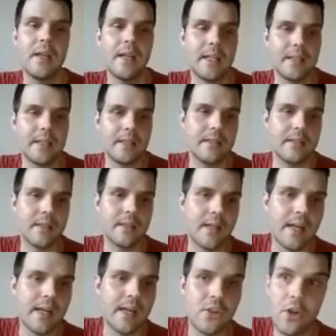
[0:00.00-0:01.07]
and
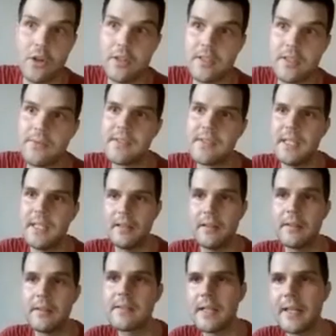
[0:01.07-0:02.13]
uh, alternative
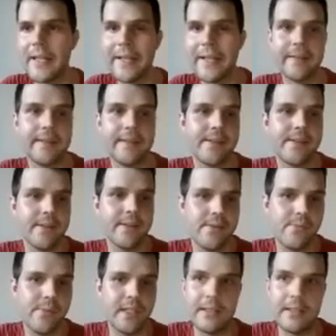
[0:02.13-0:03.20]
scenes, and uh,
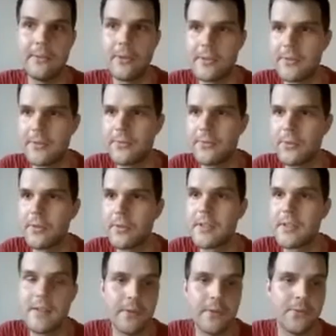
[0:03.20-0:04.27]
we cannot
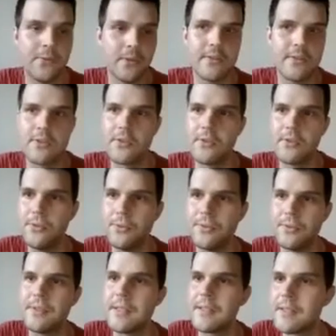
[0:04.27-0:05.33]
afford afford to
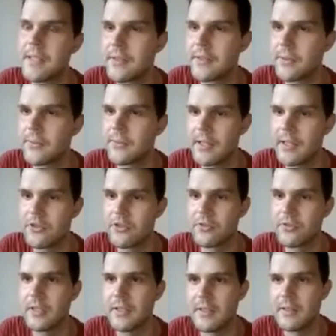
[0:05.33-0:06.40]
lose this kind of
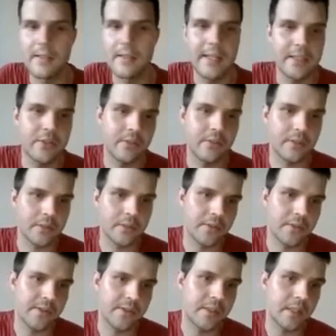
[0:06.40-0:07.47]
cultural and intellectual
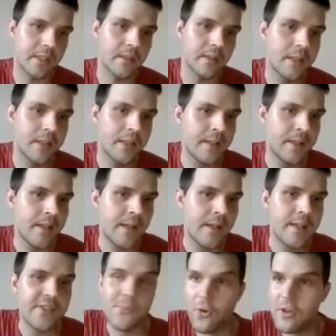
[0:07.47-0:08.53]
diversity.
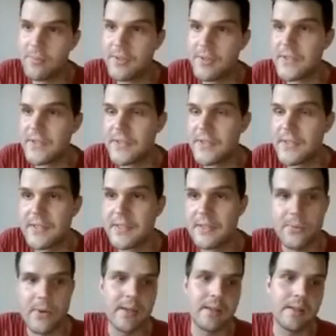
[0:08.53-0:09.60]
Small businesses
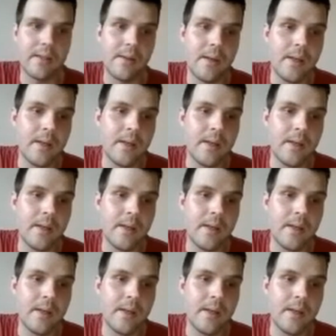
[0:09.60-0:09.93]
as well,